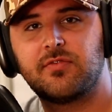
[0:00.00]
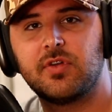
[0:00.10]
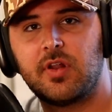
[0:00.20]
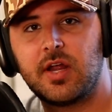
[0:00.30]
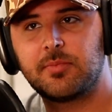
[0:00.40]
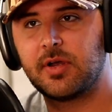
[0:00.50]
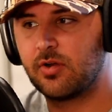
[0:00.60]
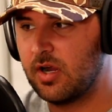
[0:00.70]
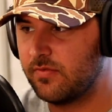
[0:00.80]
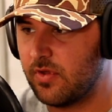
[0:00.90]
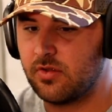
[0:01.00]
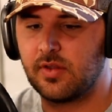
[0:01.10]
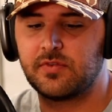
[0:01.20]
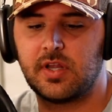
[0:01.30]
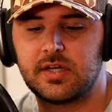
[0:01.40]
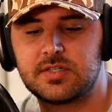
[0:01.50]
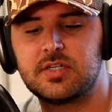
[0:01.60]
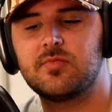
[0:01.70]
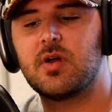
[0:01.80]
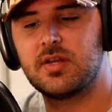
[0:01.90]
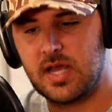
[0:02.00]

feel like my grandfather left a legacy, my